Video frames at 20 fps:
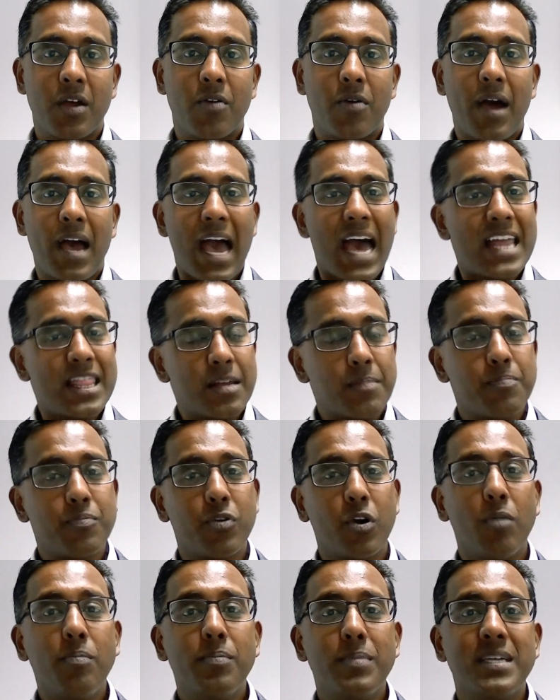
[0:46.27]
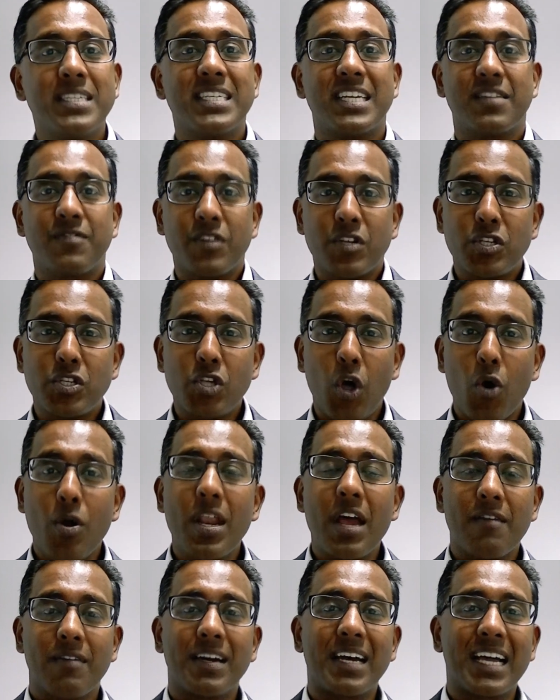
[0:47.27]
Right? And the problem is that if you don't
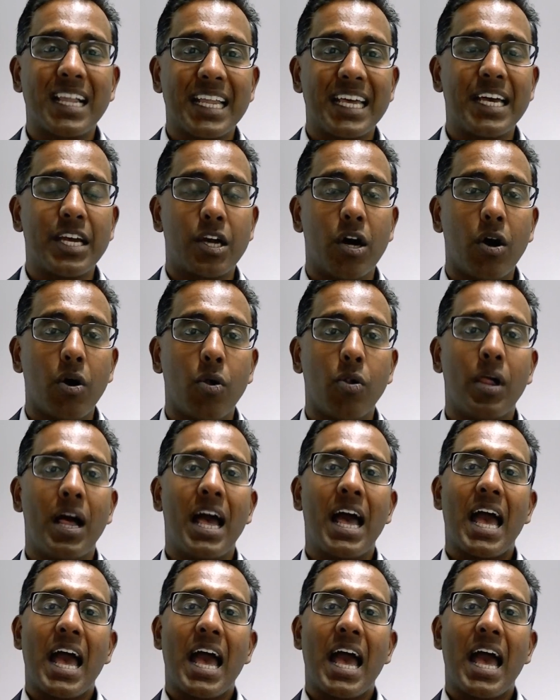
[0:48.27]
have a clear goal,